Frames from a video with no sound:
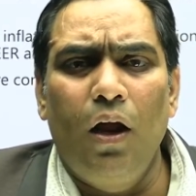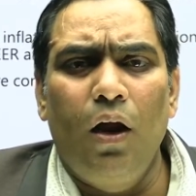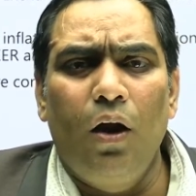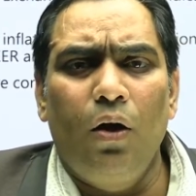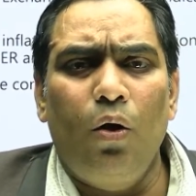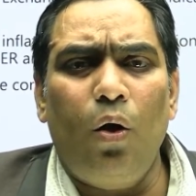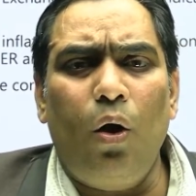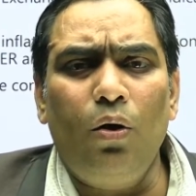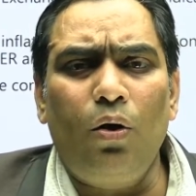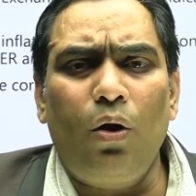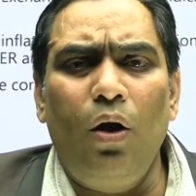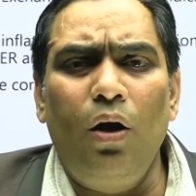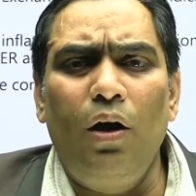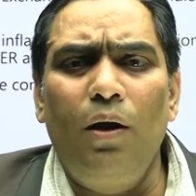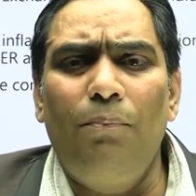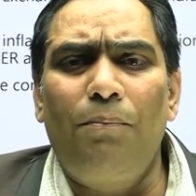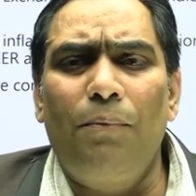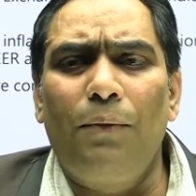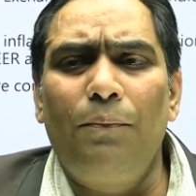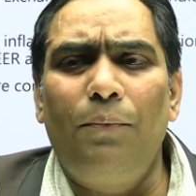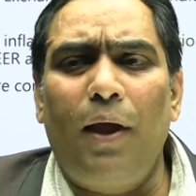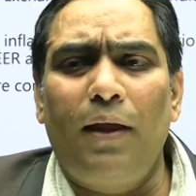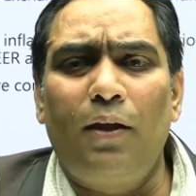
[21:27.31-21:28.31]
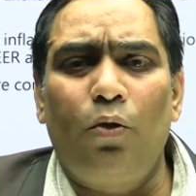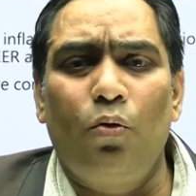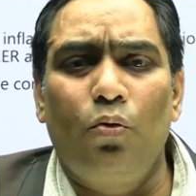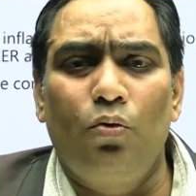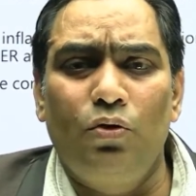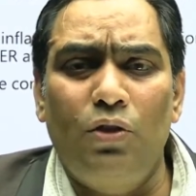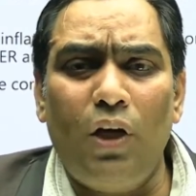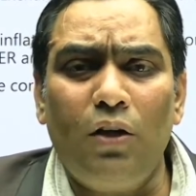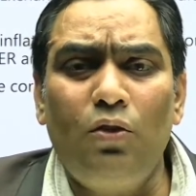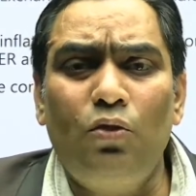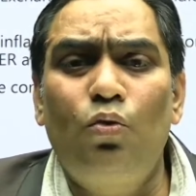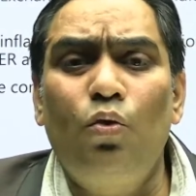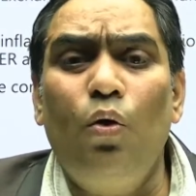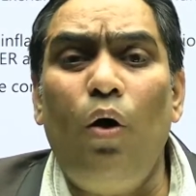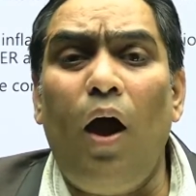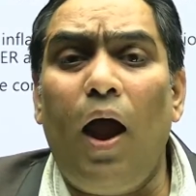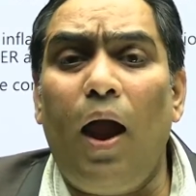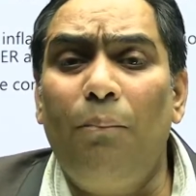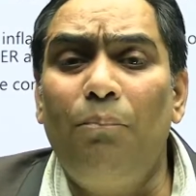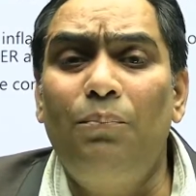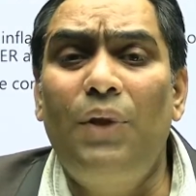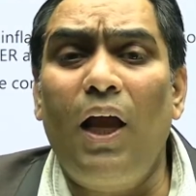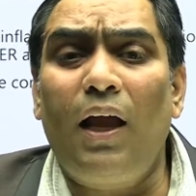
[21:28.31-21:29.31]
not only PYQ, just to
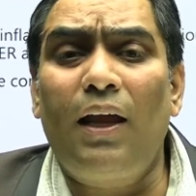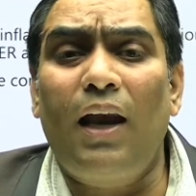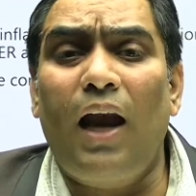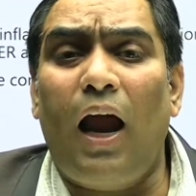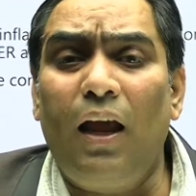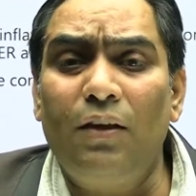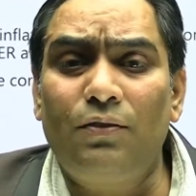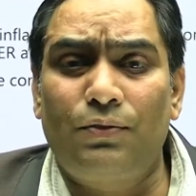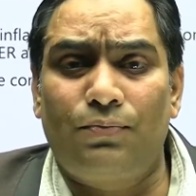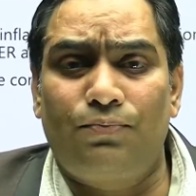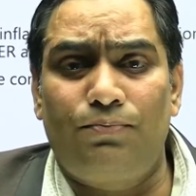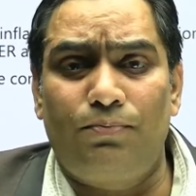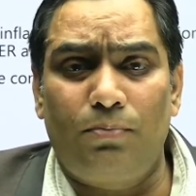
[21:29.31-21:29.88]
have the grasp